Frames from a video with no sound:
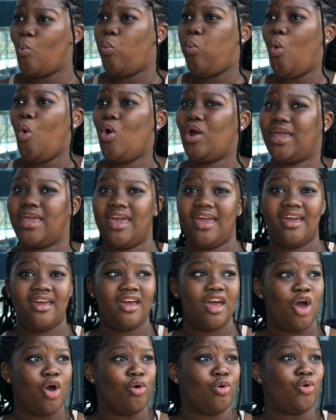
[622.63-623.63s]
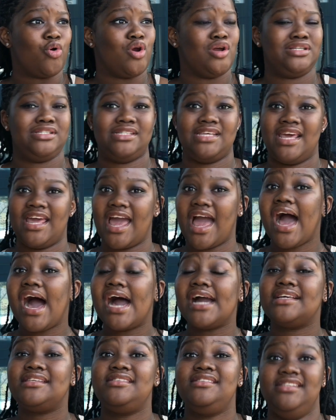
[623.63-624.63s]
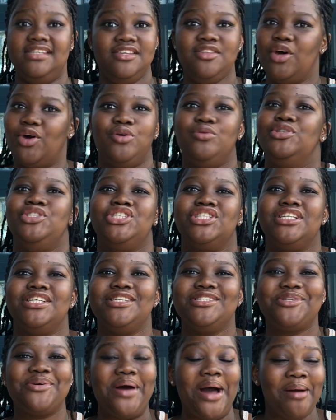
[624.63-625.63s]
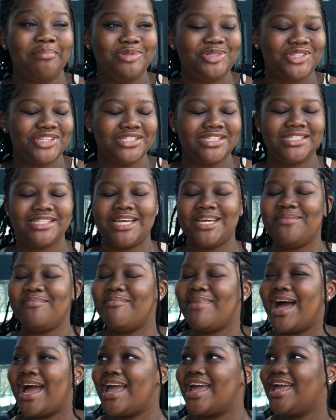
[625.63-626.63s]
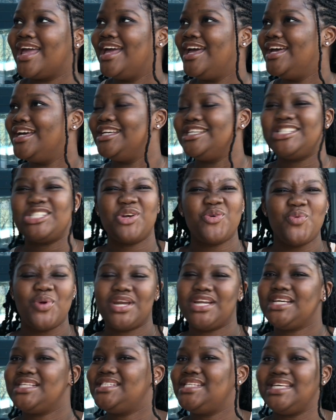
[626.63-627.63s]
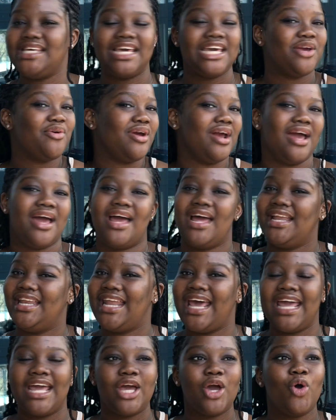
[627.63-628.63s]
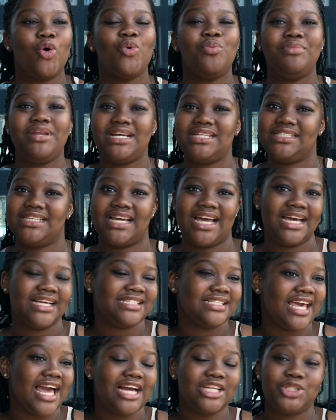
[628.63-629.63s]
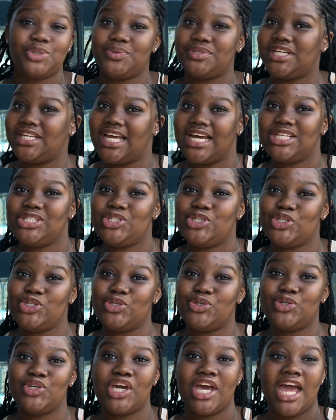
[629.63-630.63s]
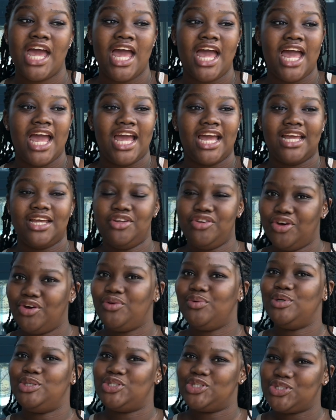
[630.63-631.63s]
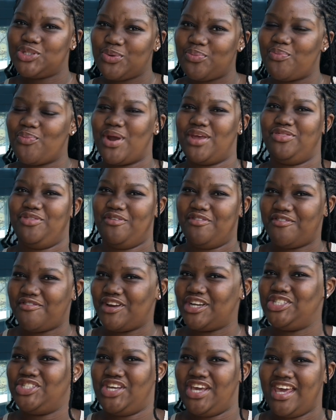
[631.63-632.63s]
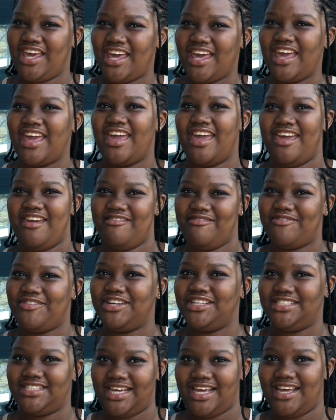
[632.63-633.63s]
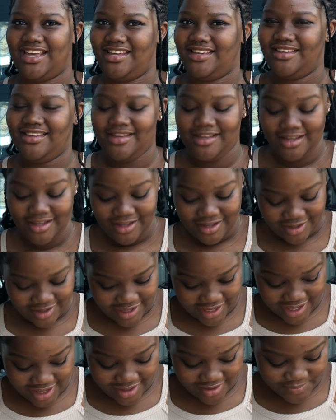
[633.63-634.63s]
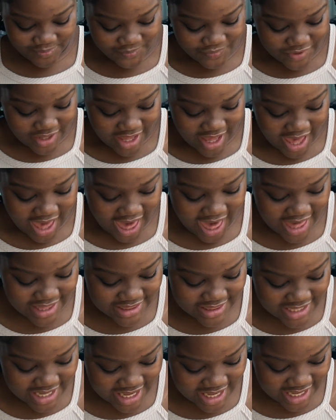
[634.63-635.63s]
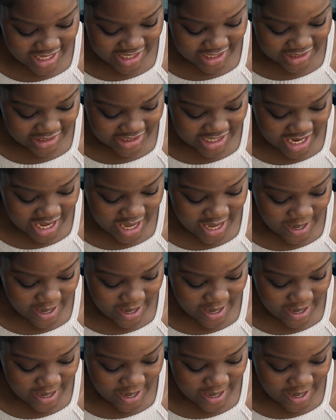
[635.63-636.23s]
walking, crossing. I see the ocean, so I'm just in my serenity era. Like, kumnandi guys, I don't wanna lie to you. You know, it's just a breath of fresh air every day. Okay, and then